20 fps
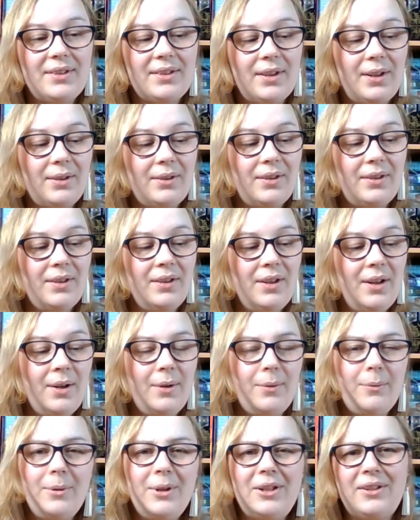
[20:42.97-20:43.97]
zone,
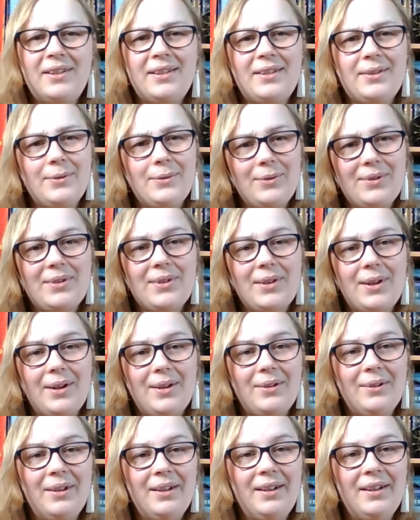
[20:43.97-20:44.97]
which is
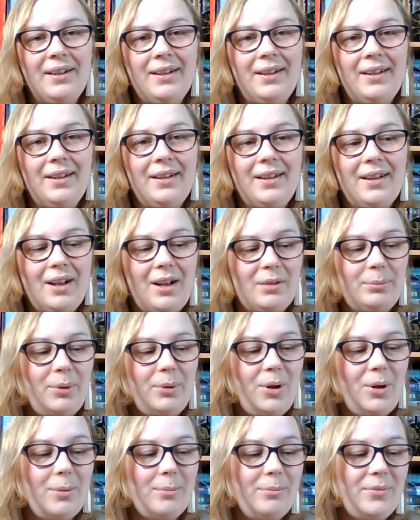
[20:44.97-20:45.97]
also a
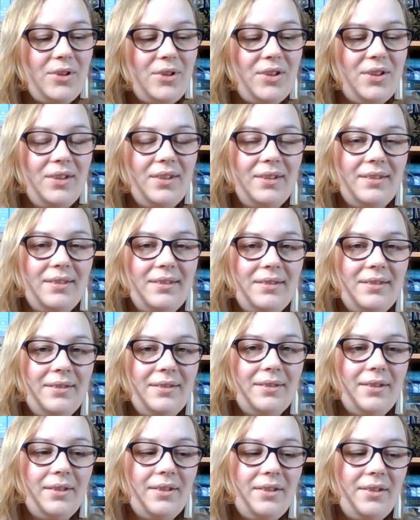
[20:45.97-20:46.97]
prompt
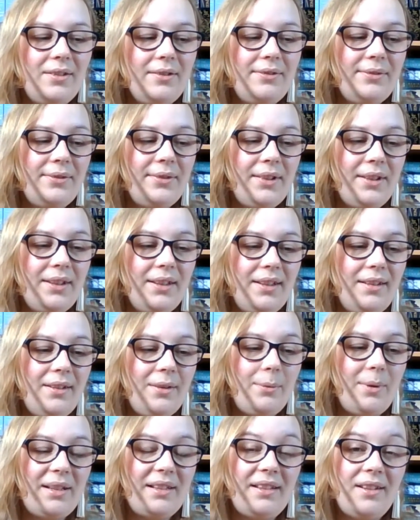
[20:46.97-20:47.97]
for the
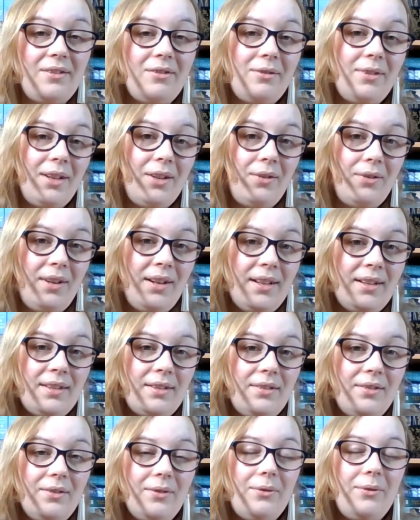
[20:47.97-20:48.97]
West End Reads
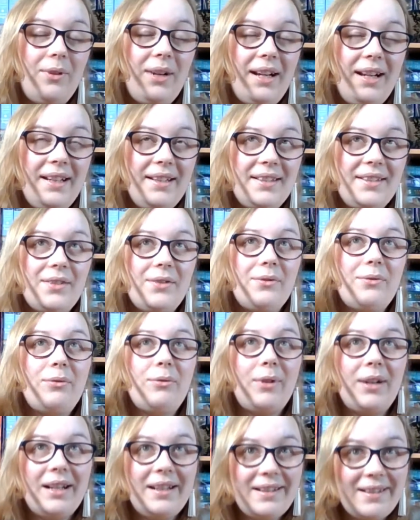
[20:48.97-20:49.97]

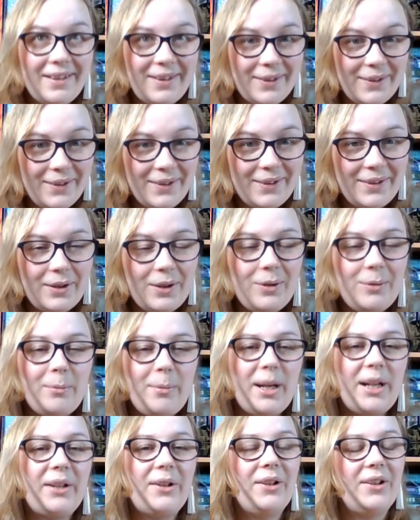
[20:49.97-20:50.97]
Readathon. Oh
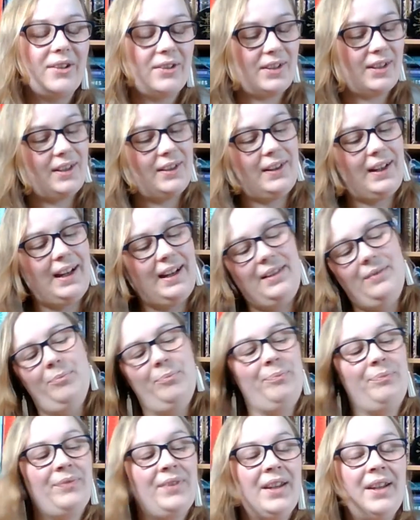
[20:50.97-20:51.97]
my god, okay.
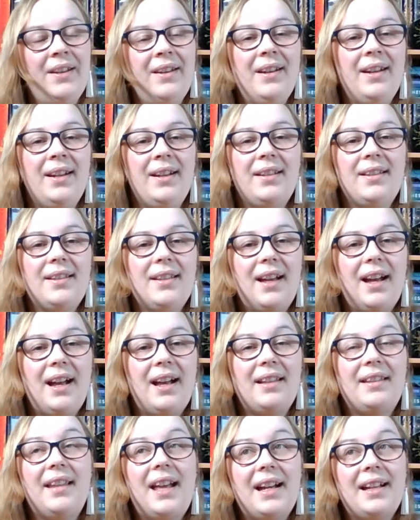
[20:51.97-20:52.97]

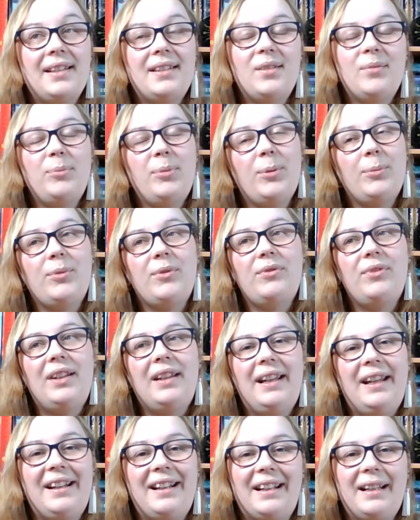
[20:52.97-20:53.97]
And that is the prompt for
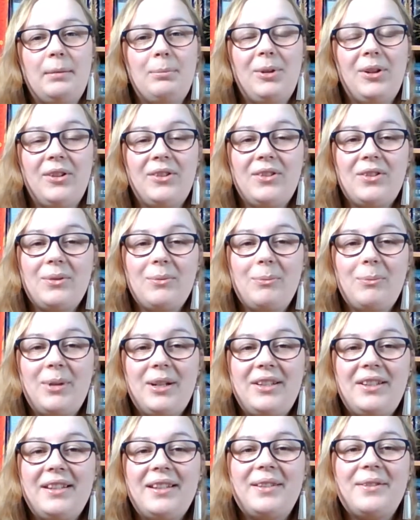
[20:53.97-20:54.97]
Legally Blonde,
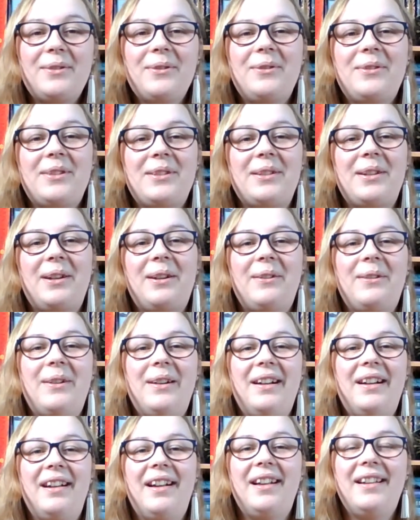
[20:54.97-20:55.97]
which is also
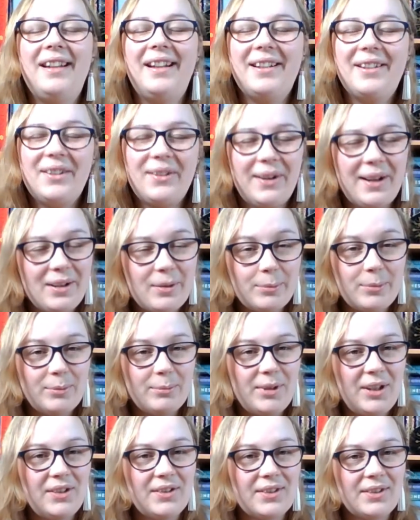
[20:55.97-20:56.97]
an incredible
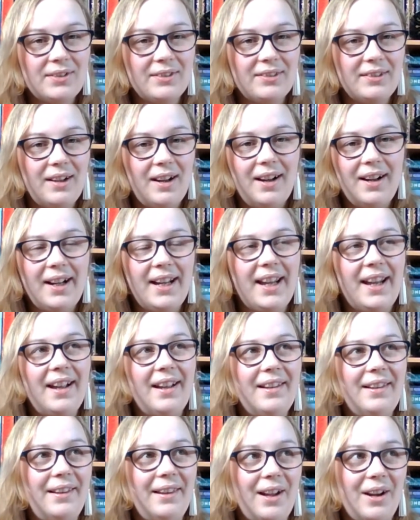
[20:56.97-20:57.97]
musical. I
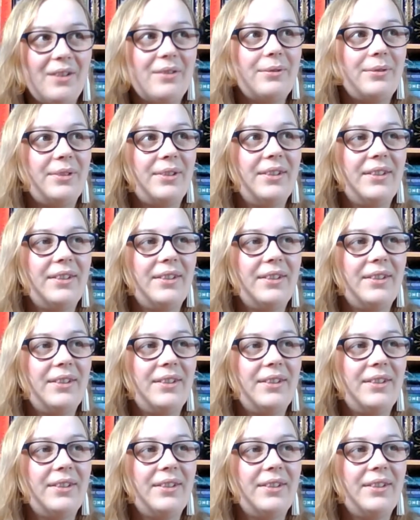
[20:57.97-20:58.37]
love